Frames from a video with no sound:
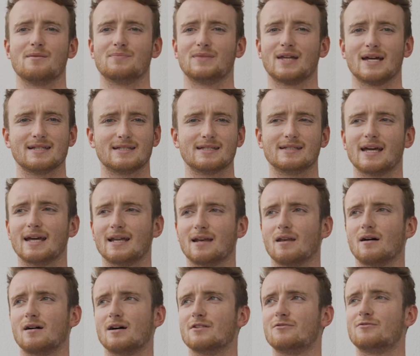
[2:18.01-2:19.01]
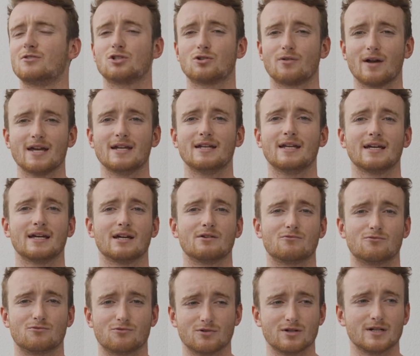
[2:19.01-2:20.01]
day-to-day life, training, it
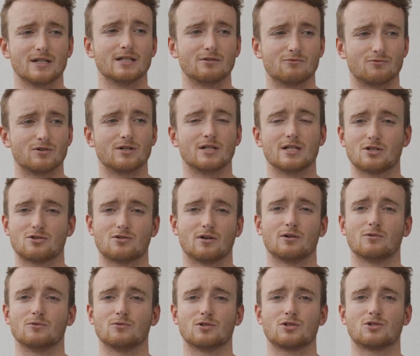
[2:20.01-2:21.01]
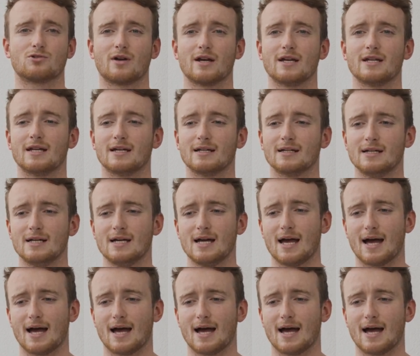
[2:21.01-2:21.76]
really, really struggled with training.